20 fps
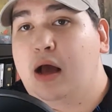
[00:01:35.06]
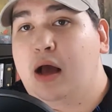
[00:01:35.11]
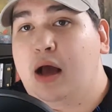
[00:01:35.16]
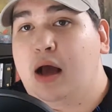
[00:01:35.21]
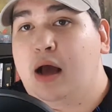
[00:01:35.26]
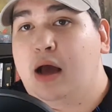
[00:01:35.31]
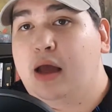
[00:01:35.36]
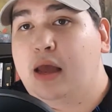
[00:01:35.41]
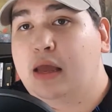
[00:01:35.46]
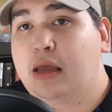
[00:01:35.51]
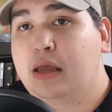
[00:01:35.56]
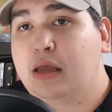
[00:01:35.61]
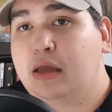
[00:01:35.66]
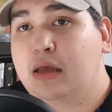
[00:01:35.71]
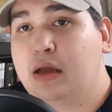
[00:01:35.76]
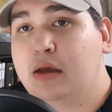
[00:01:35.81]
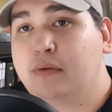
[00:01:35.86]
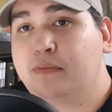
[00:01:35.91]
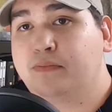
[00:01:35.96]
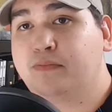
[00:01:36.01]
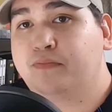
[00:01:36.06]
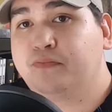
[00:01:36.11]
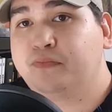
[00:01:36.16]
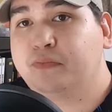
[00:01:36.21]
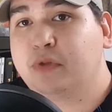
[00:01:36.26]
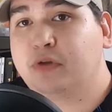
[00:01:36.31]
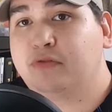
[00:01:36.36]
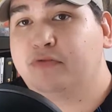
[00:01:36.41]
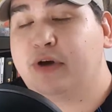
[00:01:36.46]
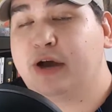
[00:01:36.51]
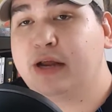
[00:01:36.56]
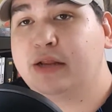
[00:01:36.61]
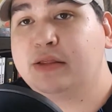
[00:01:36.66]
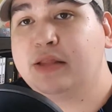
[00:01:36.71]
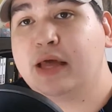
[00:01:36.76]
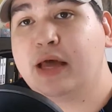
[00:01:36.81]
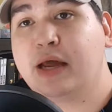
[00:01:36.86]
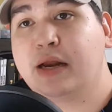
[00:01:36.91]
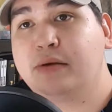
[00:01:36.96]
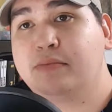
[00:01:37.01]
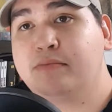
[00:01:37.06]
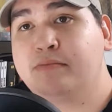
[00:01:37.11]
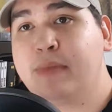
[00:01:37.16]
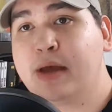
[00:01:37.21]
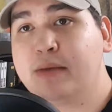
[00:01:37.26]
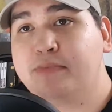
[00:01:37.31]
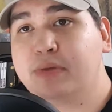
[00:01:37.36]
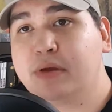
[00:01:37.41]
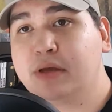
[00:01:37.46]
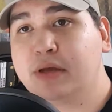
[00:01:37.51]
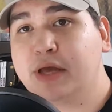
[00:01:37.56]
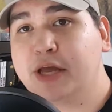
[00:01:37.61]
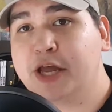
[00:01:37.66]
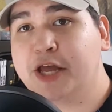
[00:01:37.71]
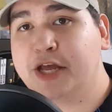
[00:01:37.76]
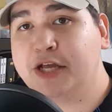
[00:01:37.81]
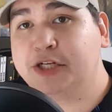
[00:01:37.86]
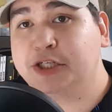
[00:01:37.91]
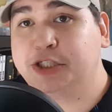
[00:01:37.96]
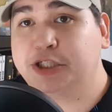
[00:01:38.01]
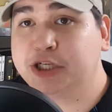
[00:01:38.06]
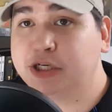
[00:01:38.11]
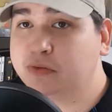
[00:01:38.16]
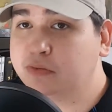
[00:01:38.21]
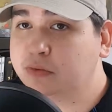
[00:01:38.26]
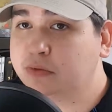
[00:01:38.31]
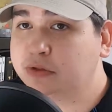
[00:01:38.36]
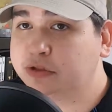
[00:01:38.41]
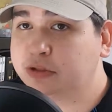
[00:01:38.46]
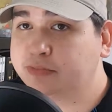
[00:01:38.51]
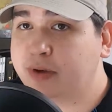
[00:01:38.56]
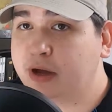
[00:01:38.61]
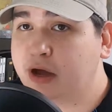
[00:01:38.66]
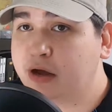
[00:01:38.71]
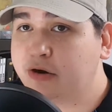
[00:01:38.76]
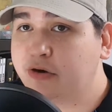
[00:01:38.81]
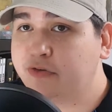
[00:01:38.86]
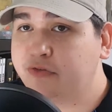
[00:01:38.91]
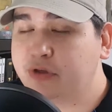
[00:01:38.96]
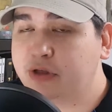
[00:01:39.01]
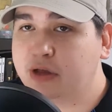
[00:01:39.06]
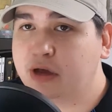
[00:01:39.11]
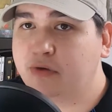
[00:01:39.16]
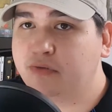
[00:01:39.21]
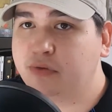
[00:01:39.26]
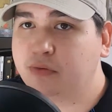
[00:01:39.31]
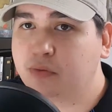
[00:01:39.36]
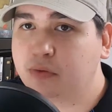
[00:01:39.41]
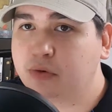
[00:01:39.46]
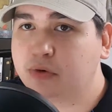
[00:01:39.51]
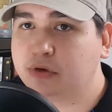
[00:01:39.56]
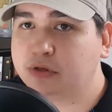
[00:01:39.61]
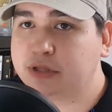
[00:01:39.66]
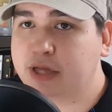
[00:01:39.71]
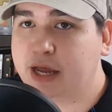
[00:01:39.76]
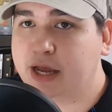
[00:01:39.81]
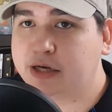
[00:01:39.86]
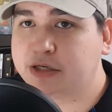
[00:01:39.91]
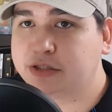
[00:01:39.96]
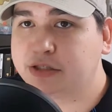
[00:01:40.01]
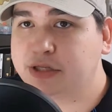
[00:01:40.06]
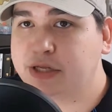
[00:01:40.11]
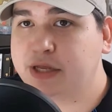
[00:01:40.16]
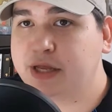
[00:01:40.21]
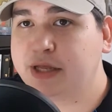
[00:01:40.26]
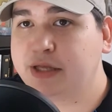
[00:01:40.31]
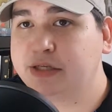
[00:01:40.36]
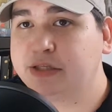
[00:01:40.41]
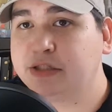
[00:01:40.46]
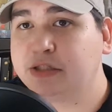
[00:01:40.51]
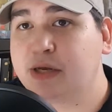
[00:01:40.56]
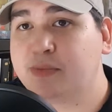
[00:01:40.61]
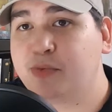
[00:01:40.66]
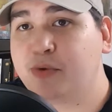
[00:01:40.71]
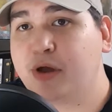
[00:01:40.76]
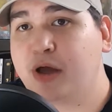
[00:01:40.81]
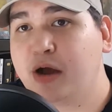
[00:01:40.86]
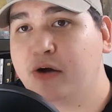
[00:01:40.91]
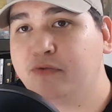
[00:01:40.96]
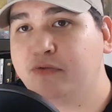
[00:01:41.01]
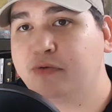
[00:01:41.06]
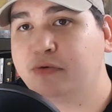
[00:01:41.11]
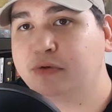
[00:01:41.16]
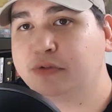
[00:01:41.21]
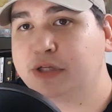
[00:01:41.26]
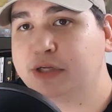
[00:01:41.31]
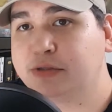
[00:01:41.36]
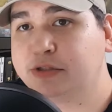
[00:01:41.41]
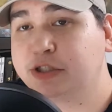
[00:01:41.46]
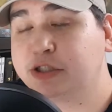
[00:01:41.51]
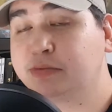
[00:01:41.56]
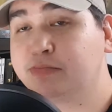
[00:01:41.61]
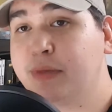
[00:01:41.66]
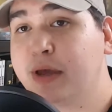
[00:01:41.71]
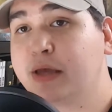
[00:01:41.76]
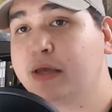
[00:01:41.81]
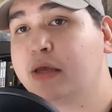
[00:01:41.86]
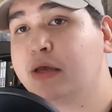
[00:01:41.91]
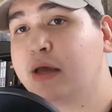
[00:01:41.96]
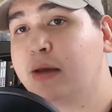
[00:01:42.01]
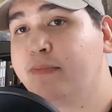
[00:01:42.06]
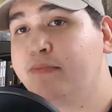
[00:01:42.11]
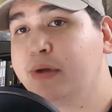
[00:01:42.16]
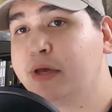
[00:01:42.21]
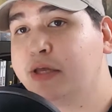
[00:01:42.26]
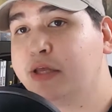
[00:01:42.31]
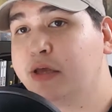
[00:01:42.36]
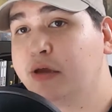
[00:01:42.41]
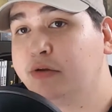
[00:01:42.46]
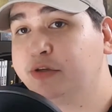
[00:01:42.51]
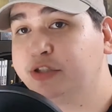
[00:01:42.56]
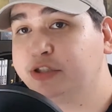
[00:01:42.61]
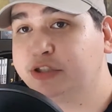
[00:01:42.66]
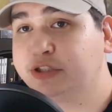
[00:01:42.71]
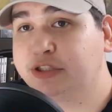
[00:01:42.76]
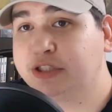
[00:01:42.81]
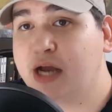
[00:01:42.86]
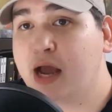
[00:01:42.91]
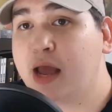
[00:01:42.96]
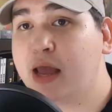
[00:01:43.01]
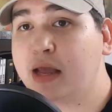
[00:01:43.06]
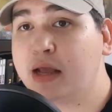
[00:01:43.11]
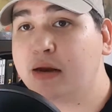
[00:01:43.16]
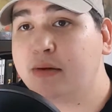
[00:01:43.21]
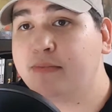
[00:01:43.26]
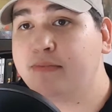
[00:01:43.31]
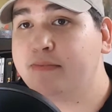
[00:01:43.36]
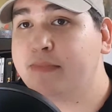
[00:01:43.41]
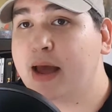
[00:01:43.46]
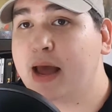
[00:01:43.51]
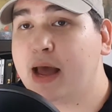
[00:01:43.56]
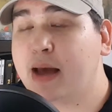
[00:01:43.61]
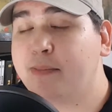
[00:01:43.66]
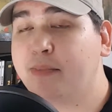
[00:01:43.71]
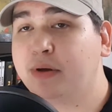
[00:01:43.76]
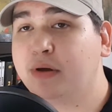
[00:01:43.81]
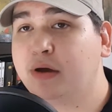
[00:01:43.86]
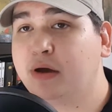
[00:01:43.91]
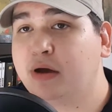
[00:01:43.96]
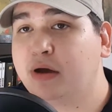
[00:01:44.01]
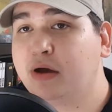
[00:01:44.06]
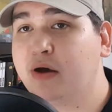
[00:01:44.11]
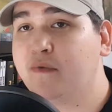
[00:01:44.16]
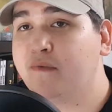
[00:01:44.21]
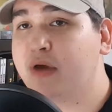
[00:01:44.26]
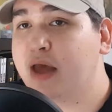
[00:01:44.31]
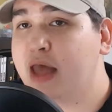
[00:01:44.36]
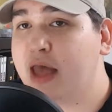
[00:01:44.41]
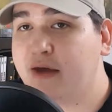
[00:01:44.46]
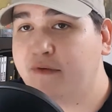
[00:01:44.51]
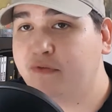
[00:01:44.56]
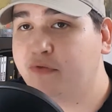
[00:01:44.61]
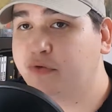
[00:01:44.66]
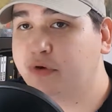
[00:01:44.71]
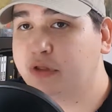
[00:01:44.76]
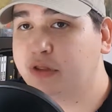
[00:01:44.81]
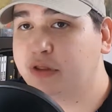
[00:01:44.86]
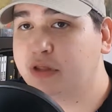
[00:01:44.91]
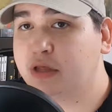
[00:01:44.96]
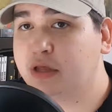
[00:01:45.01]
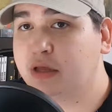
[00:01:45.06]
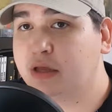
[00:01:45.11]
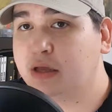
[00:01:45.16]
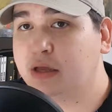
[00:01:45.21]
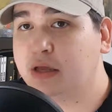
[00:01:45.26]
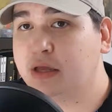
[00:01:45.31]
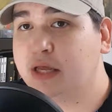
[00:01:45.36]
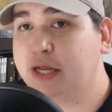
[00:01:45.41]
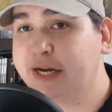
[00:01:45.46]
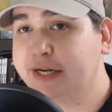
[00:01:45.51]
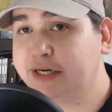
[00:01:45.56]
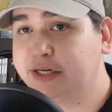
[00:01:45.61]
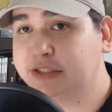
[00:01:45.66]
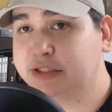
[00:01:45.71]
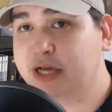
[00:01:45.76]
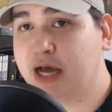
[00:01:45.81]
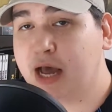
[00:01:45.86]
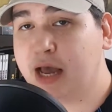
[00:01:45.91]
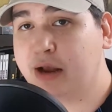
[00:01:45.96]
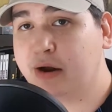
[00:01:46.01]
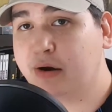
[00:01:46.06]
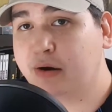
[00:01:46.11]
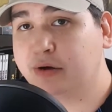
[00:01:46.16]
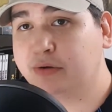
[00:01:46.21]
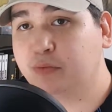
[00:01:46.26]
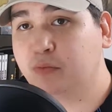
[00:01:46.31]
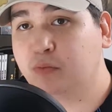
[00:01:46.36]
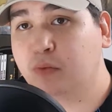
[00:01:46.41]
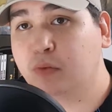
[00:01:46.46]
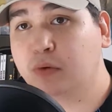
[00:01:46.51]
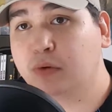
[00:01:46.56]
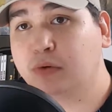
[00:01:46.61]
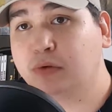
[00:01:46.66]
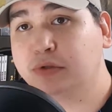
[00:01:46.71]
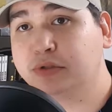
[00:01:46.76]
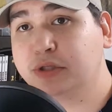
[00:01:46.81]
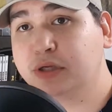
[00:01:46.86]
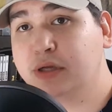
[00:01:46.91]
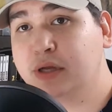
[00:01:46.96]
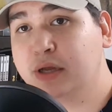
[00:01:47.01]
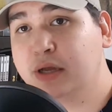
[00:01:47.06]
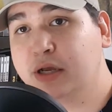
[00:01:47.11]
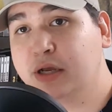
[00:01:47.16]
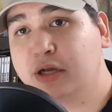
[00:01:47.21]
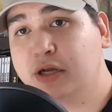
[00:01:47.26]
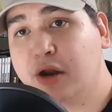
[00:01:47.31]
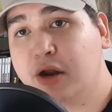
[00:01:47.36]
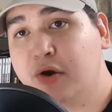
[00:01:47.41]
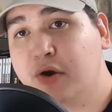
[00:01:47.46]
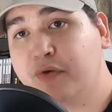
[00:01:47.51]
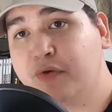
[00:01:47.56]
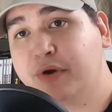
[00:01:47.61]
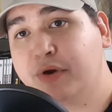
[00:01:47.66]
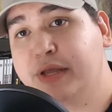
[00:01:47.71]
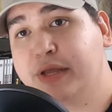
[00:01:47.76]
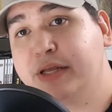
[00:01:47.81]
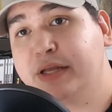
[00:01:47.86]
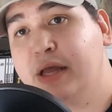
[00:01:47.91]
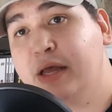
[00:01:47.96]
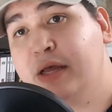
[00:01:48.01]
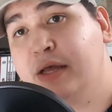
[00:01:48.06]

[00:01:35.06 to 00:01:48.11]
I find that mapping a general topography of the world actually is a lot more helpful than just making a big, huge, giant map of everything in an entire world, country,